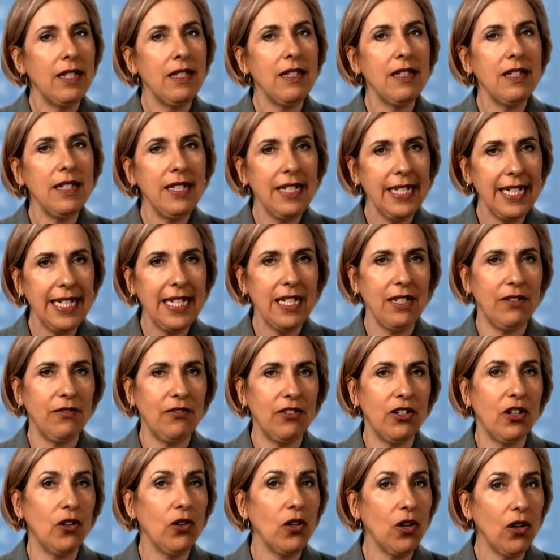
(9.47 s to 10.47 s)
the need
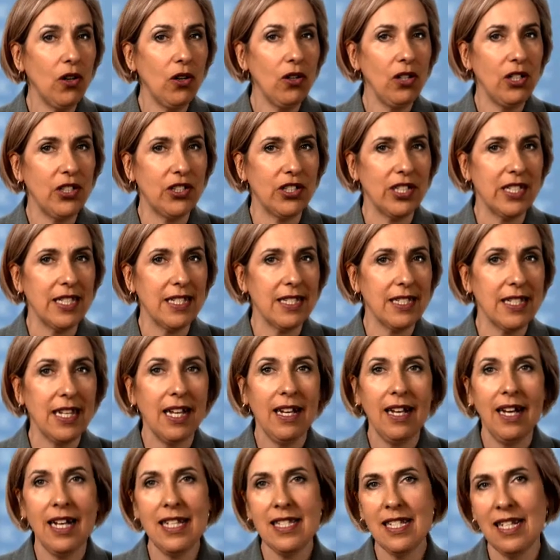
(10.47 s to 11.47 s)
for oncologists
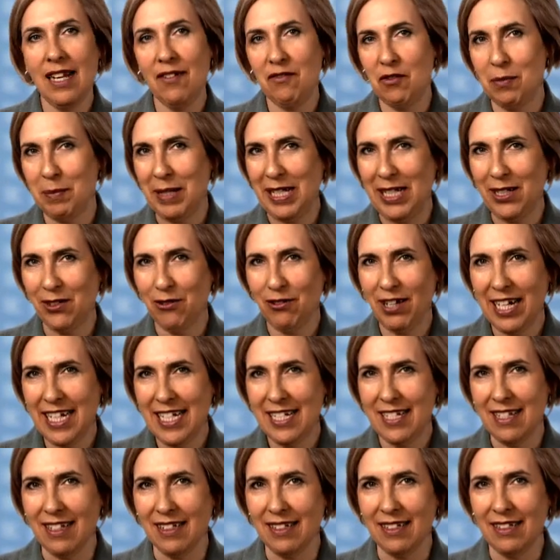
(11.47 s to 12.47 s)
has never been
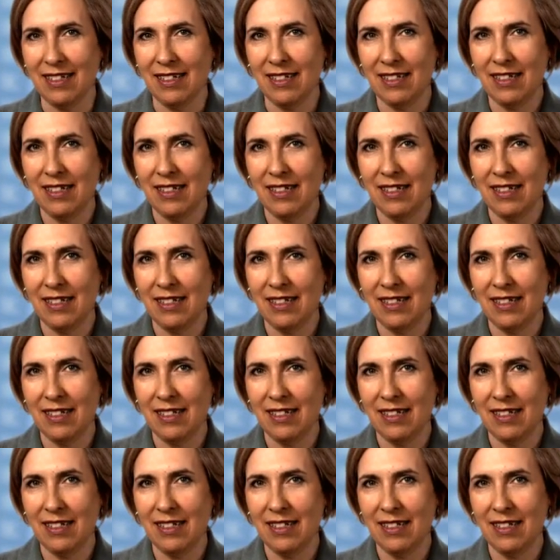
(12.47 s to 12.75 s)
greater.